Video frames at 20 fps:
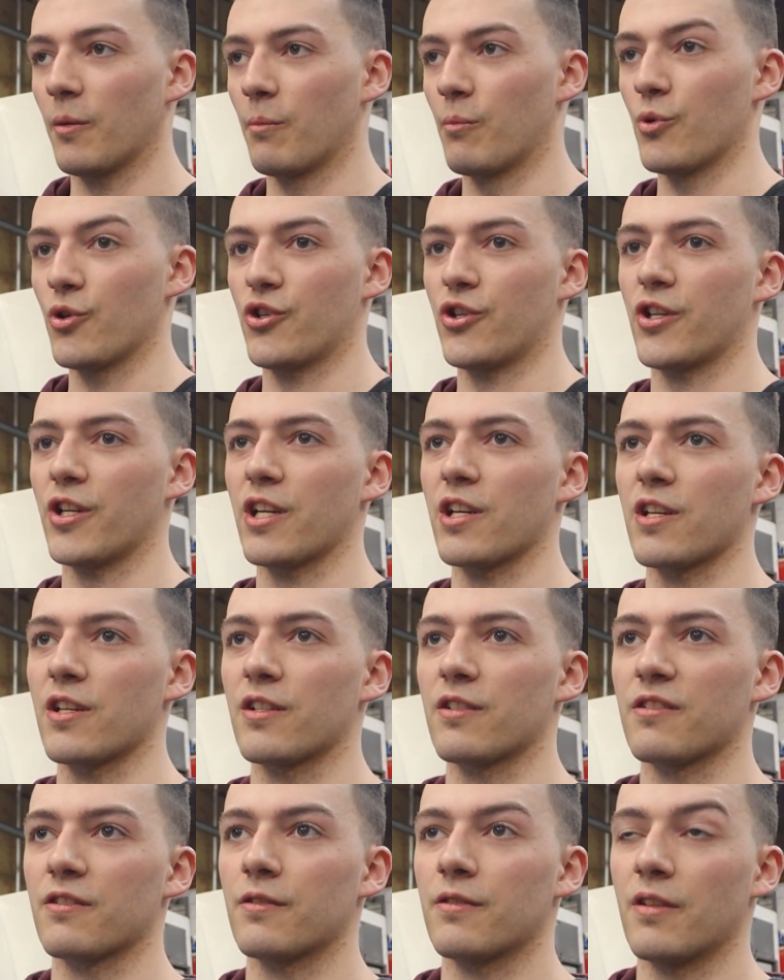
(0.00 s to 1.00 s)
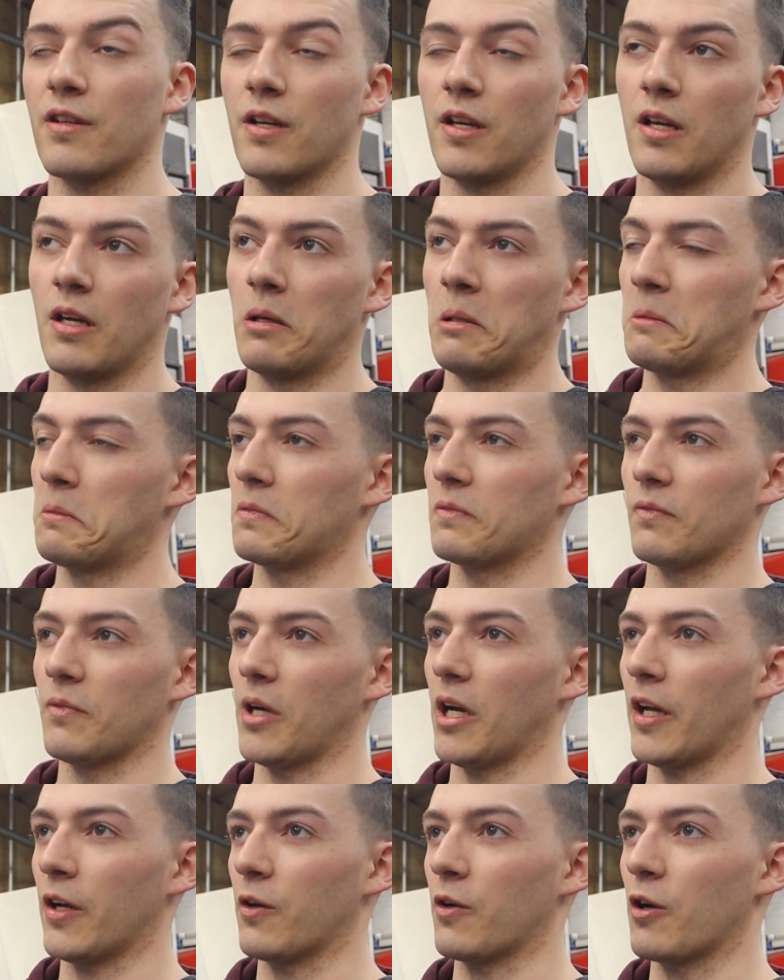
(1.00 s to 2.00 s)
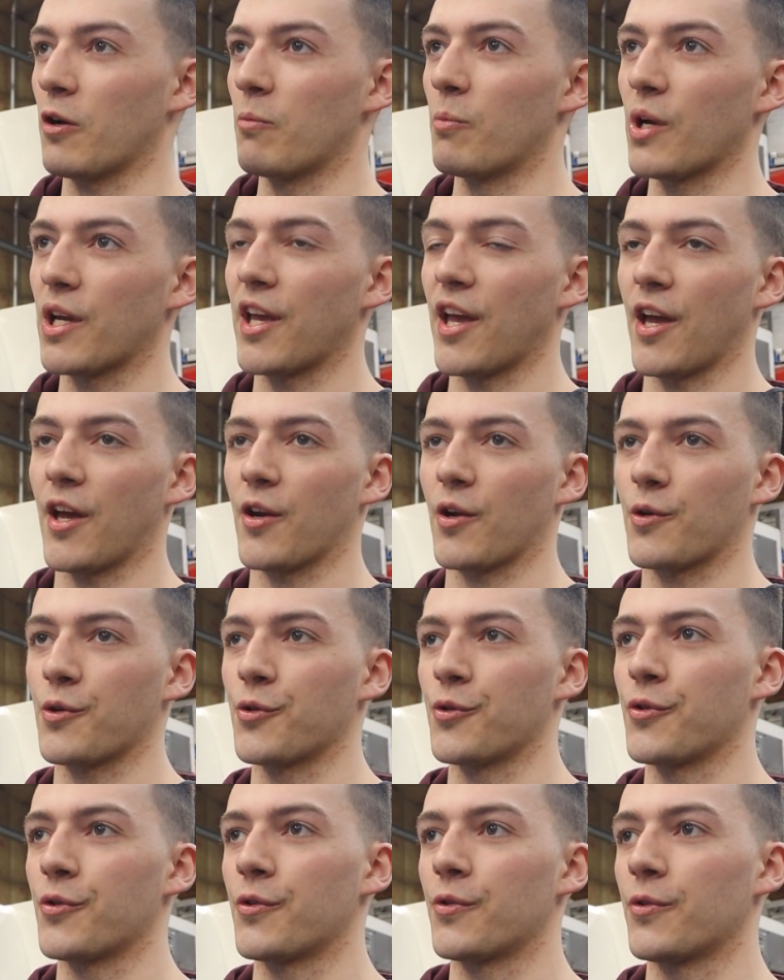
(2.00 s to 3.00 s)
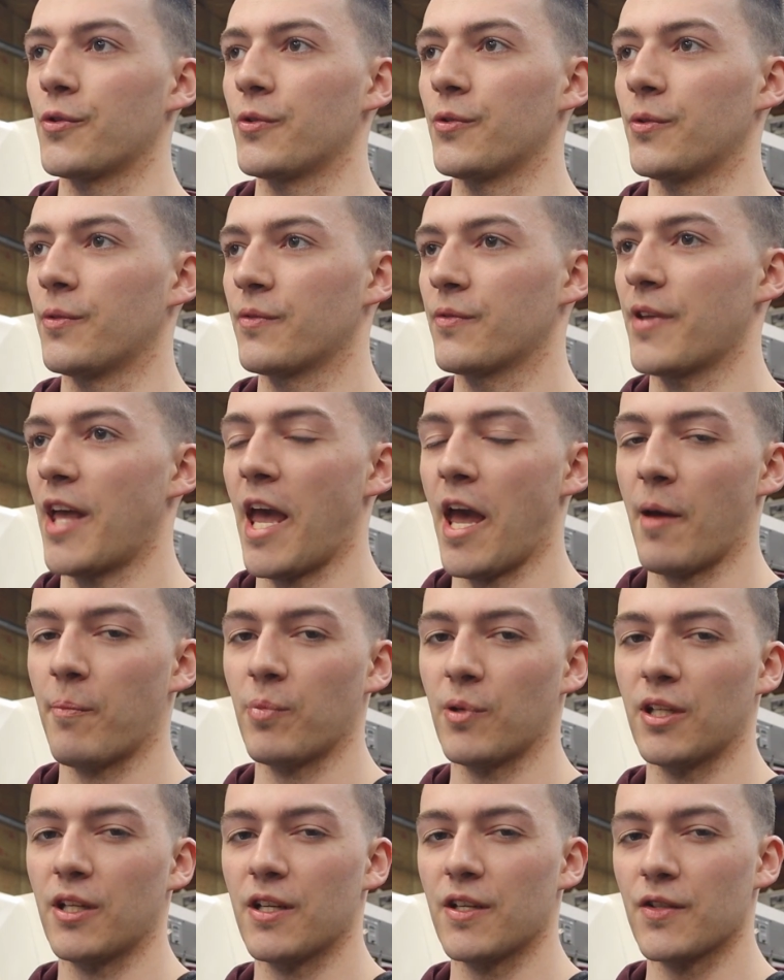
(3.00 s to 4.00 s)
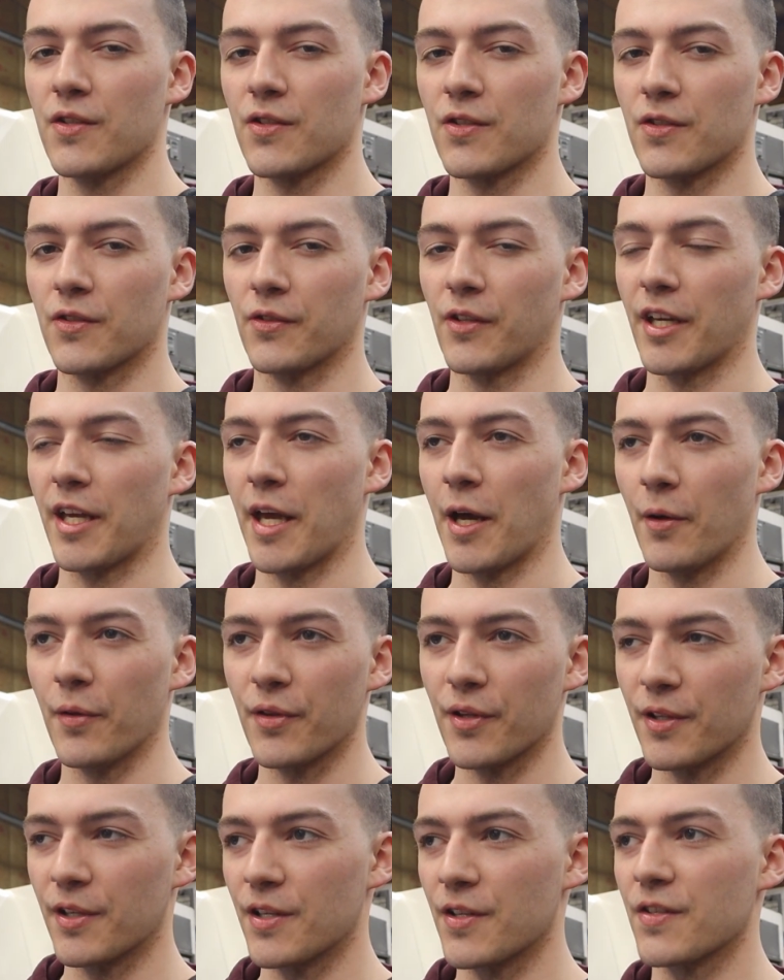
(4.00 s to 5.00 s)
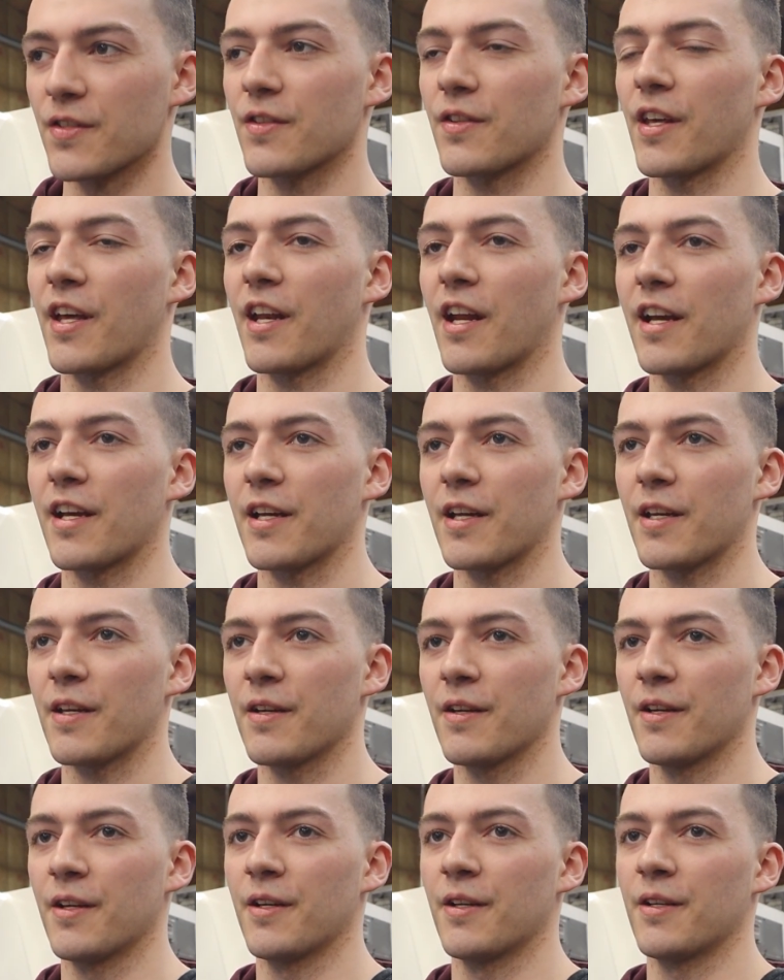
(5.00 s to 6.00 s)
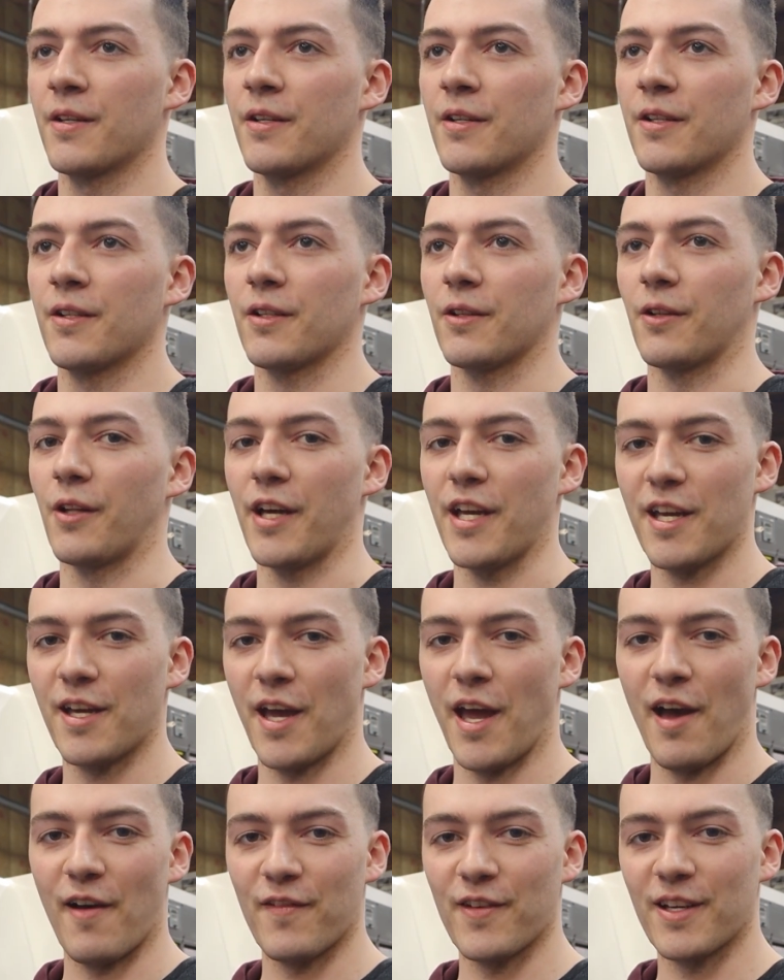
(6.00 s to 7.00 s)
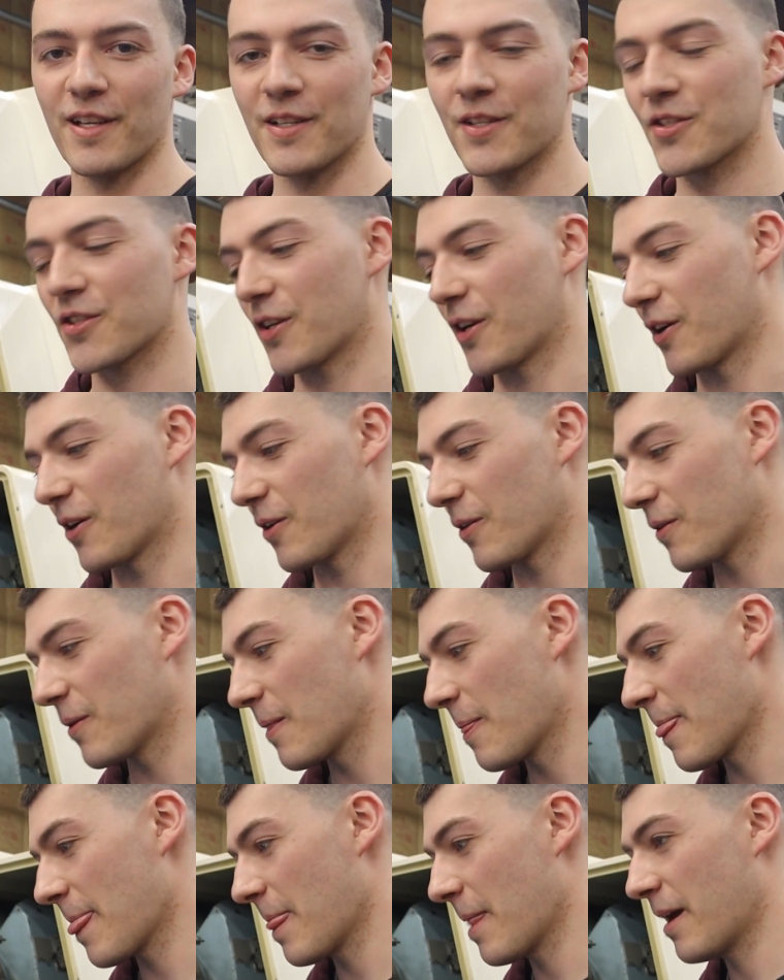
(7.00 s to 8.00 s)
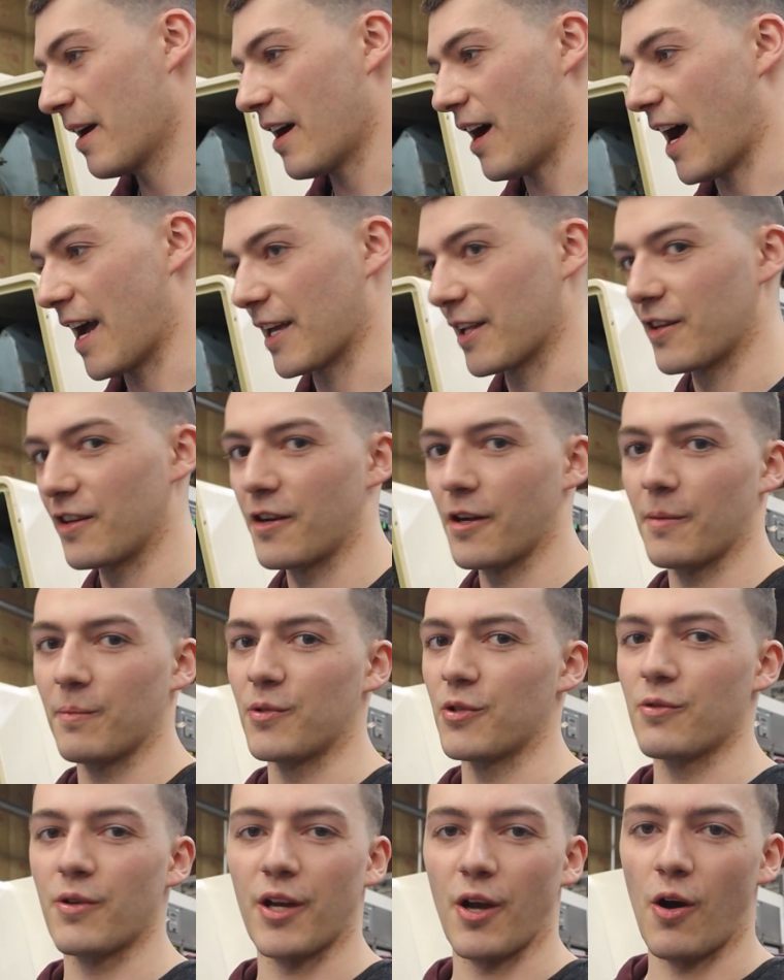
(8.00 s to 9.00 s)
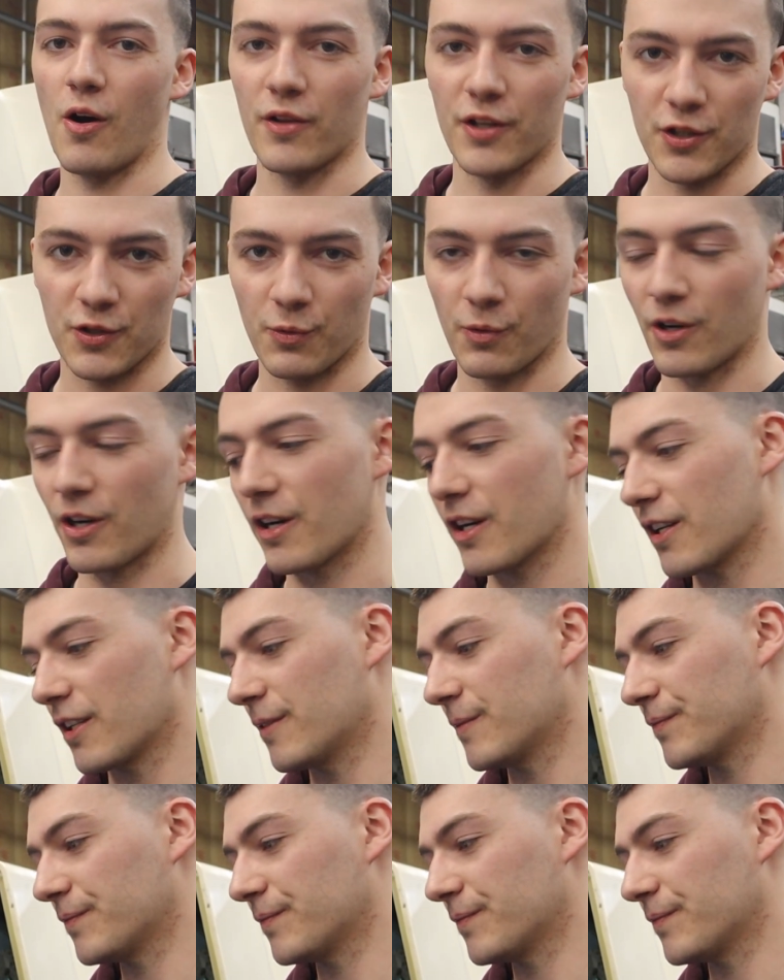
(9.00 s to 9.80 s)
machine, mechanical happiness, healthiness, that I like having, so I ended up doing all this work